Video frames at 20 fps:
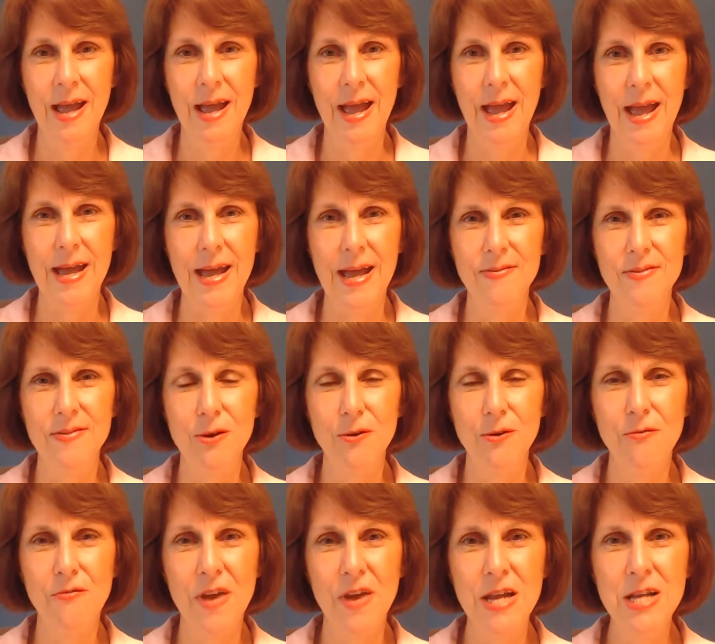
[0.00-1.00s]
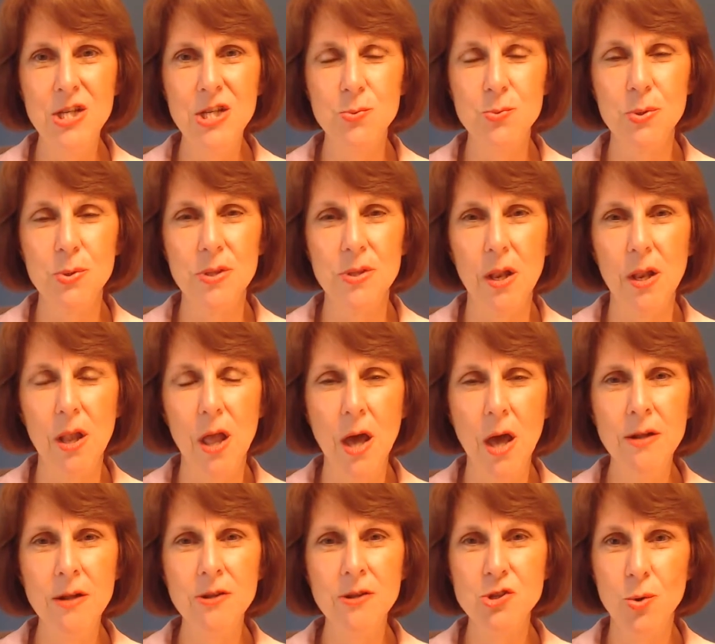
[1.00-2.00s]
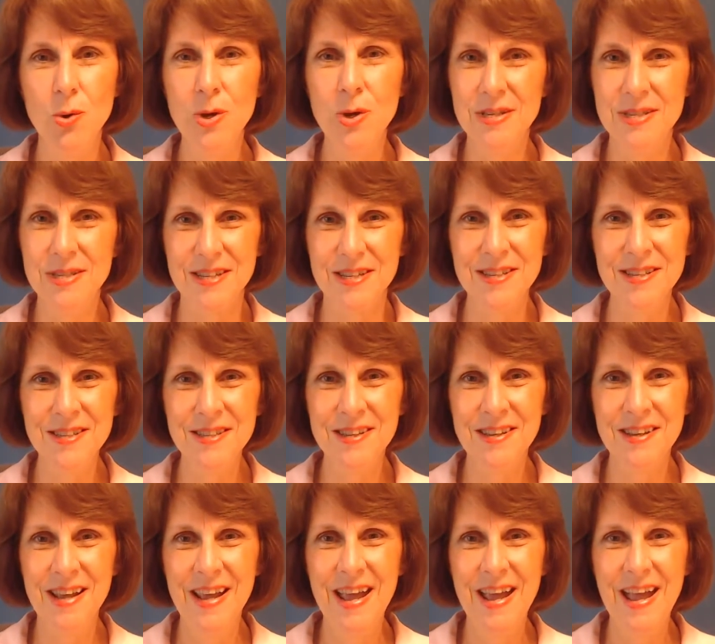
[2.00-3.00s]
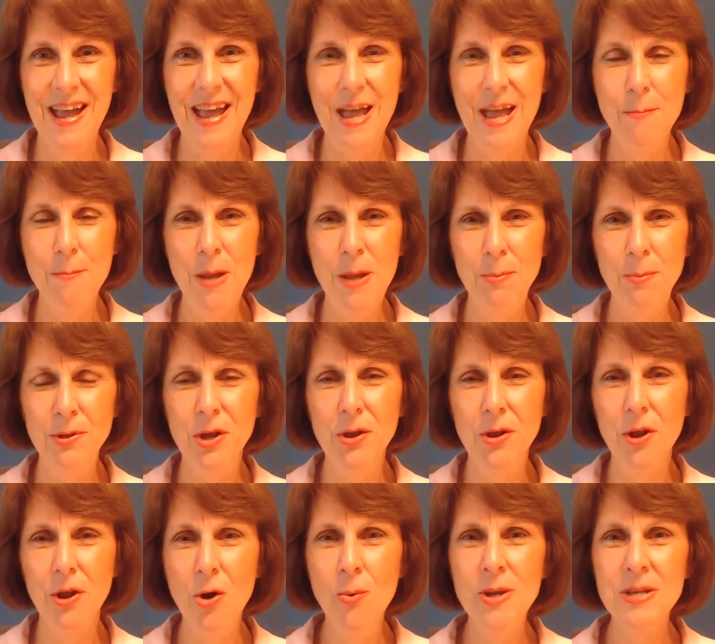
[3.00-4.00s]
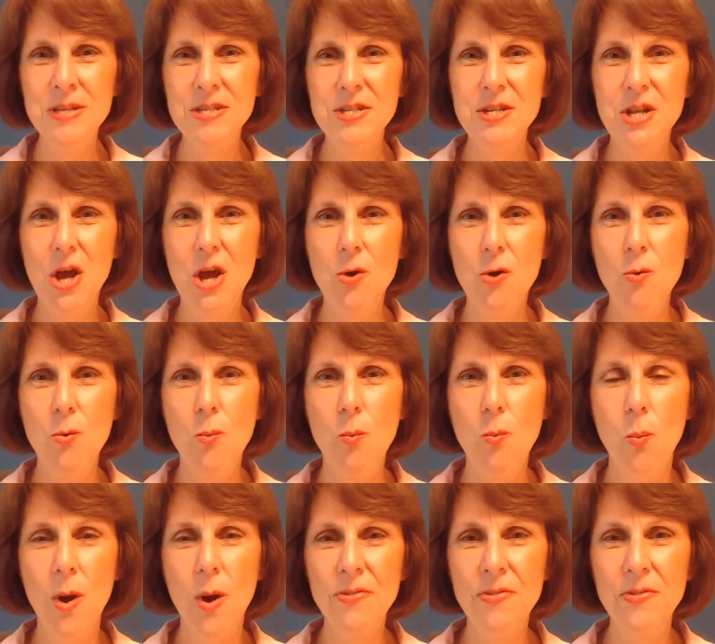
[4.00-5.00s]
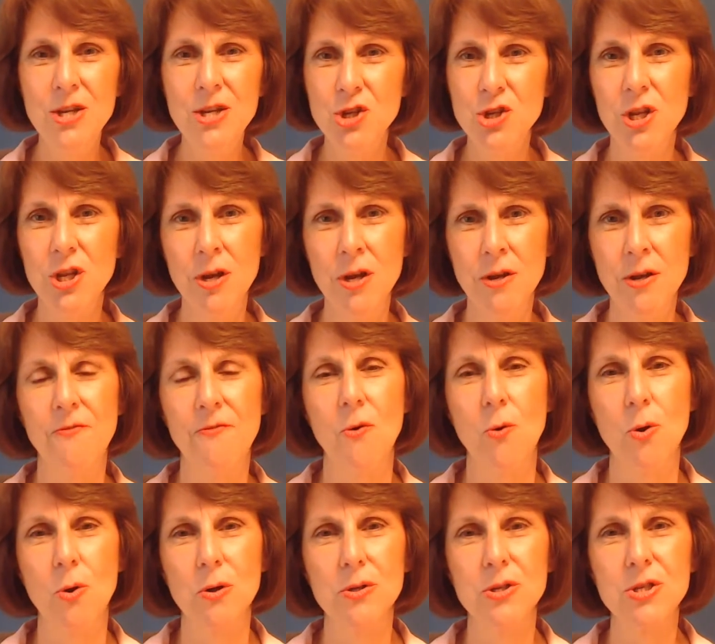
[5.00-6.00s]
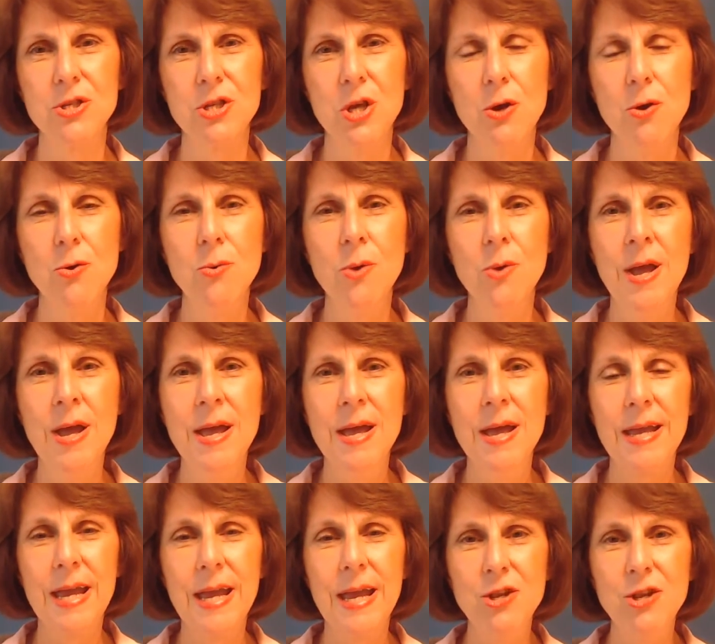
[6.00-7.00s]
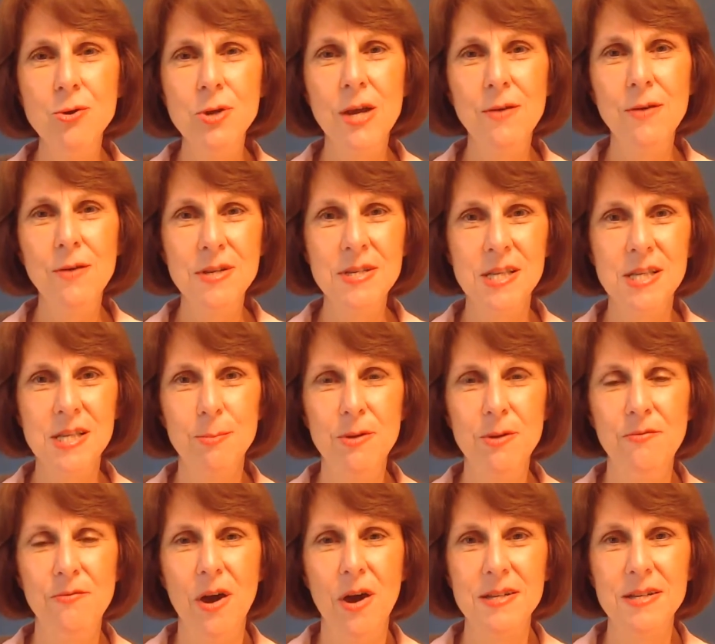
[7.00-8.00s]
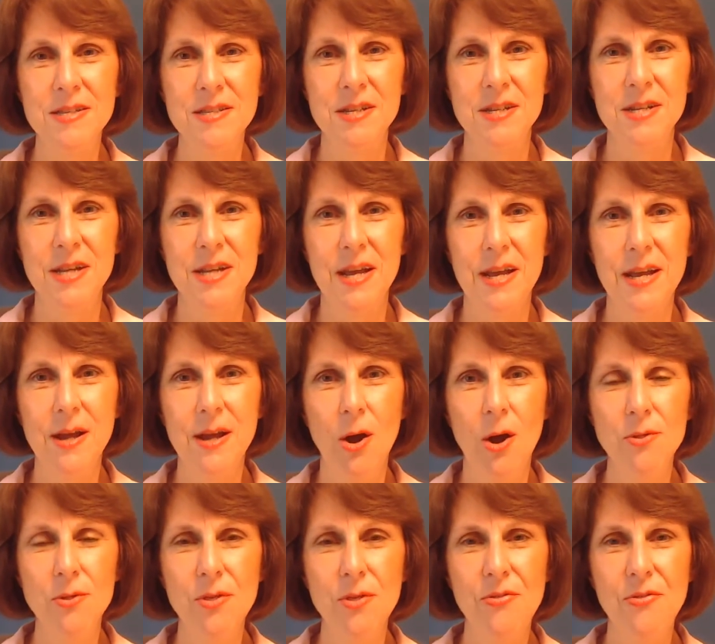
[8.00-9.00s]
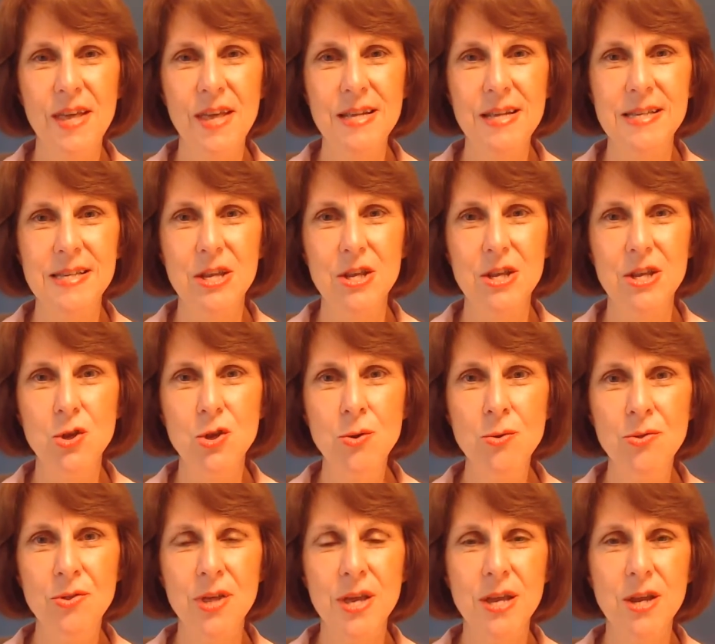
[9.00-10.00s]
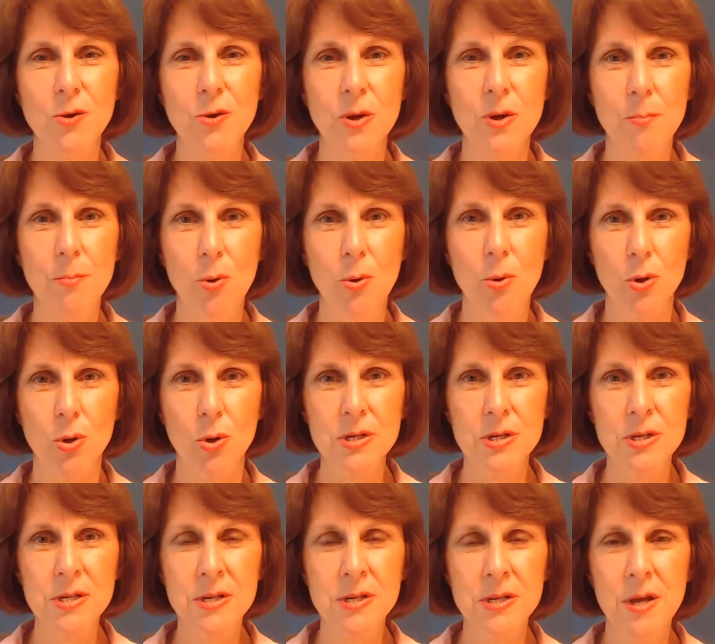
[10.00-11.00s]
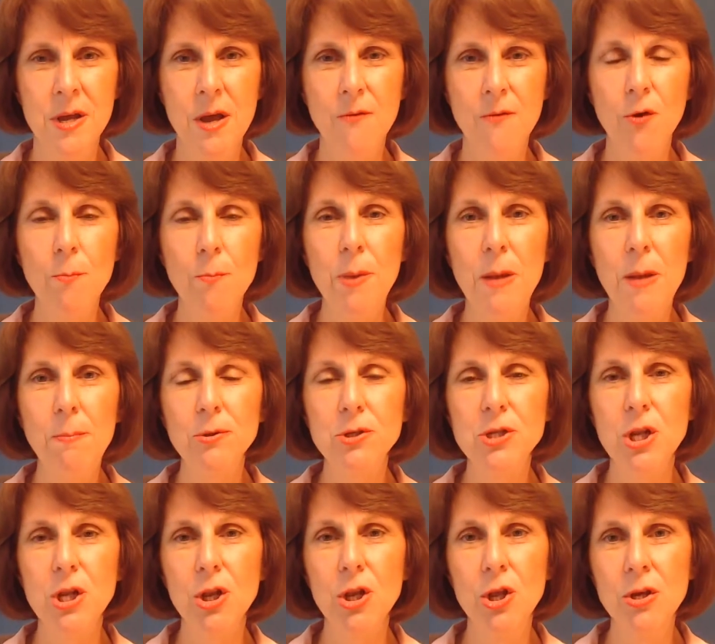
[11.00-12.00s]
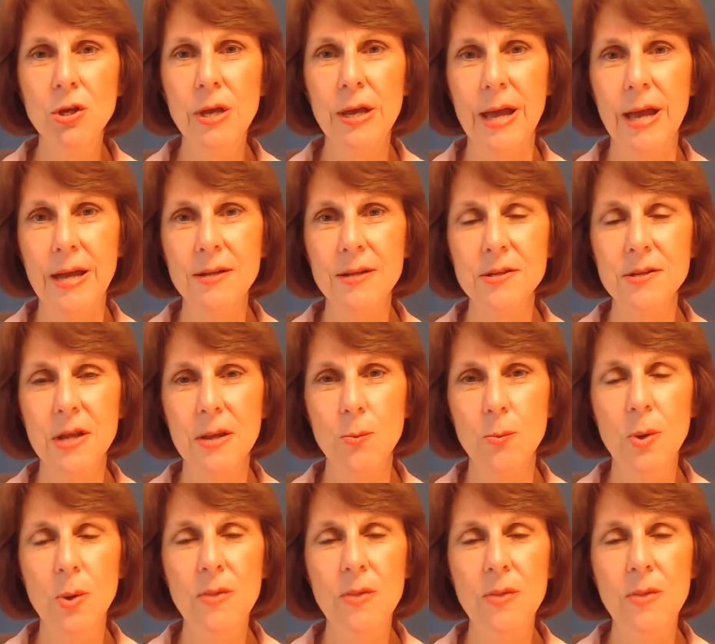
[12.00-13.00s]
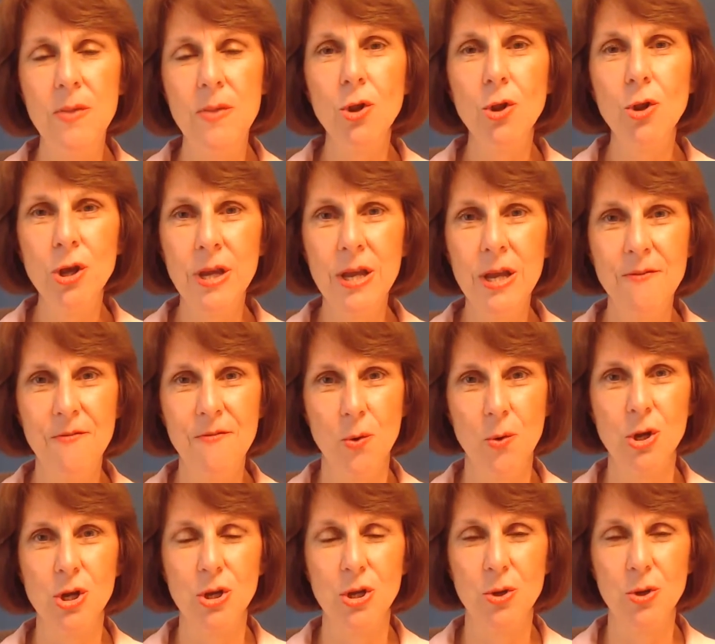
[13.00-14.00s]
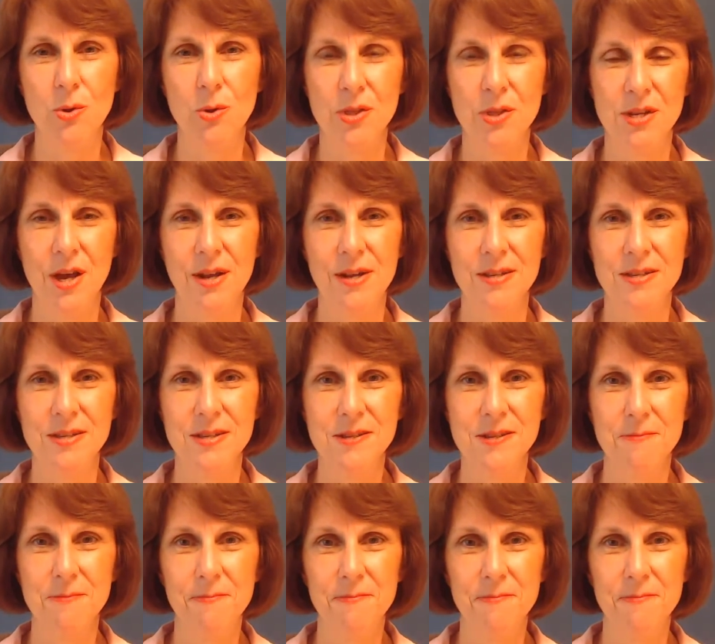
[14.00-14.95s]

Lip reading: and they're faced with a lot of choices, and people don't always know what they should look for. So, can you give us some advice today on things that you think are important for people to look at when they're looking for a good orthodontist?